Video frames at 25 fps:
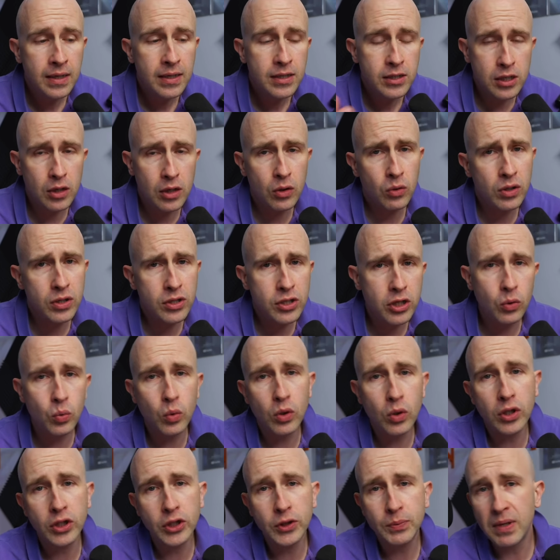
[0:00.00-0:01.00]
so long as you
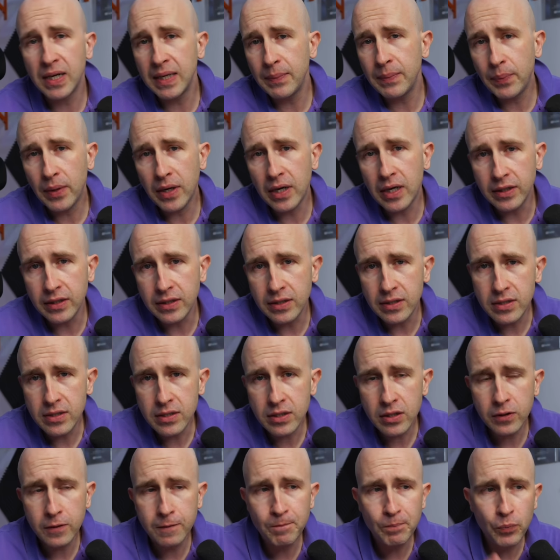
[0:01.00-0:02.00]
watch my partners.
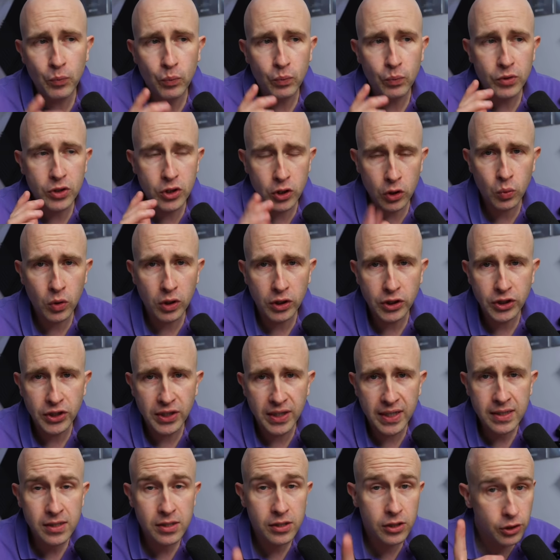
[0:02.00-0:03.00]
So do watch
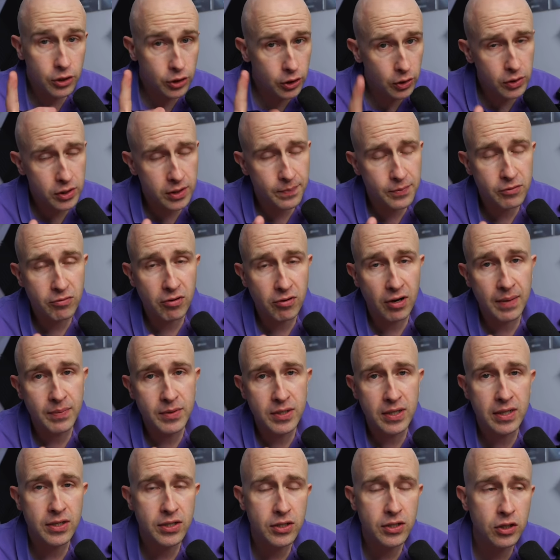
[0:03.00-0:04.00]
this, do subscribe to
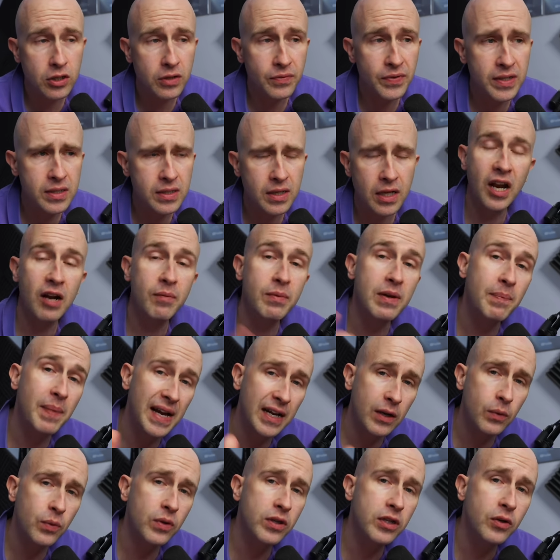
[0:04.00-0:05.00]
their service, and I'll be
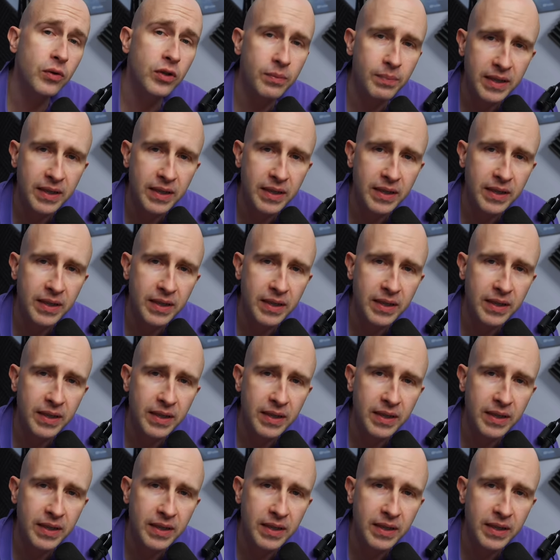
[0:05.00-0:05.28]
back with you in a